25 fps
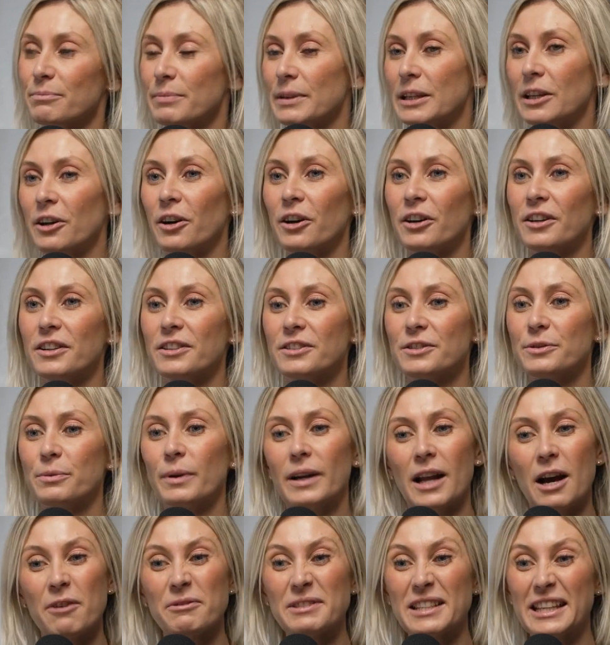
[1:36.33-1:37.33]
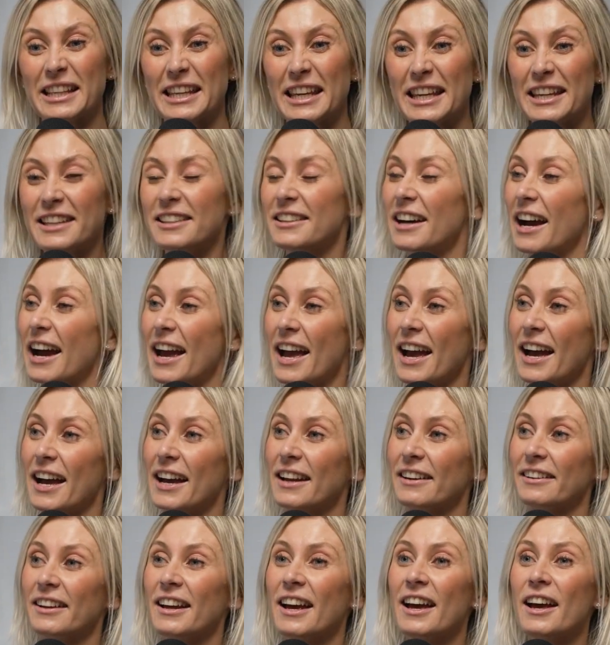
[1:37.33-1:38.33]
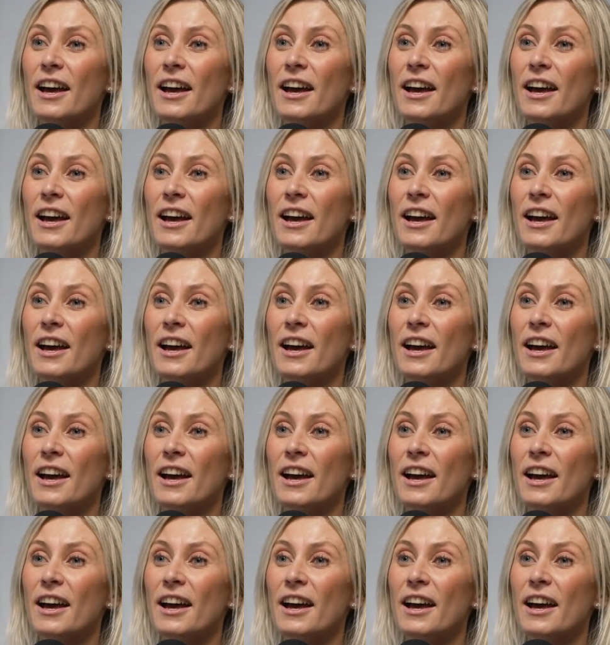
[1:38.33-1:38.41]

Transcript: because when I was a kid, I had